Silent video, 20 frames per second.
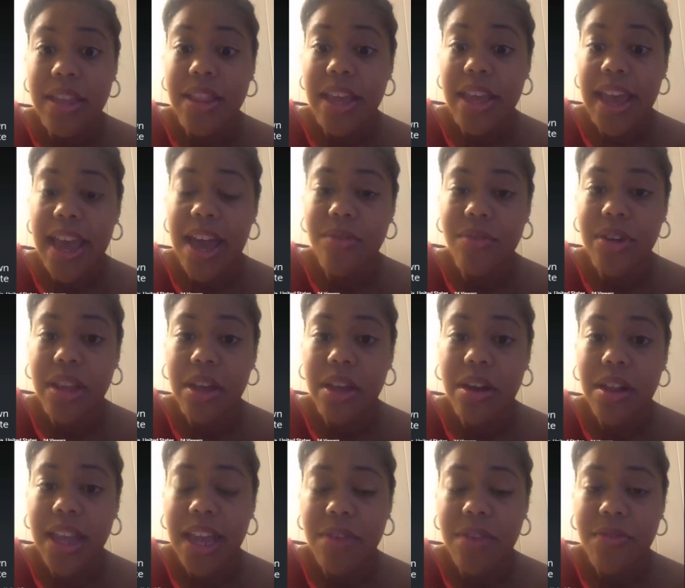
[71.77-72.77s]
They have what they
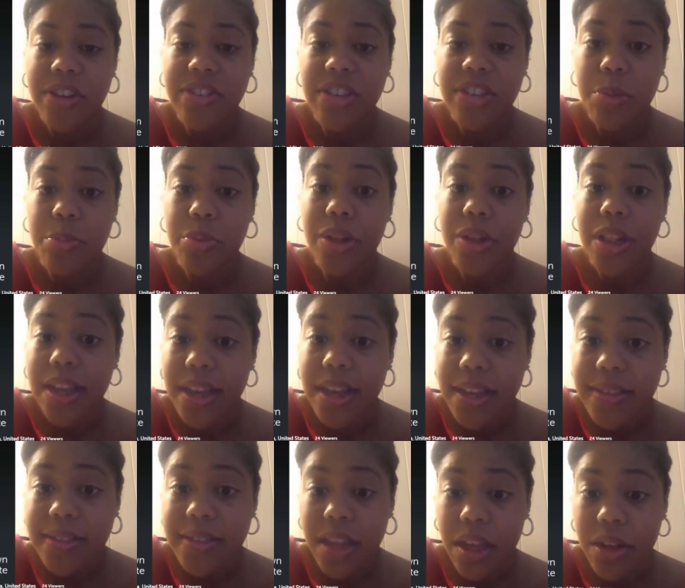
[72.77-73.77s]
call an FHA
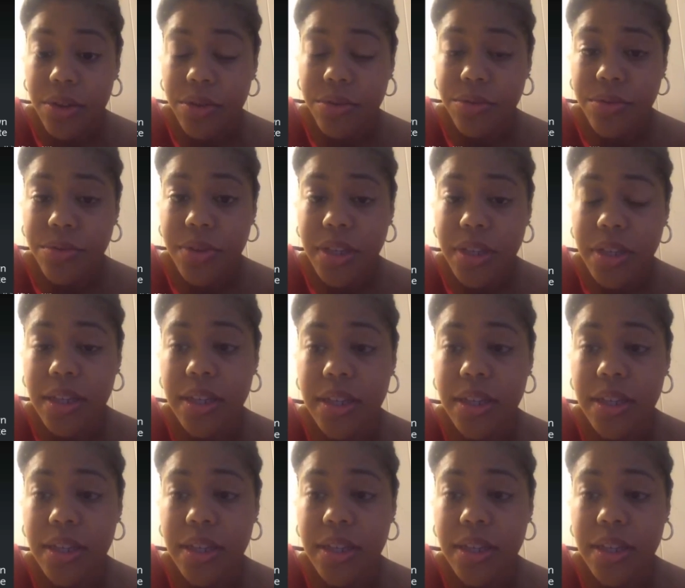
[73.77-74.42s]
Plus loan,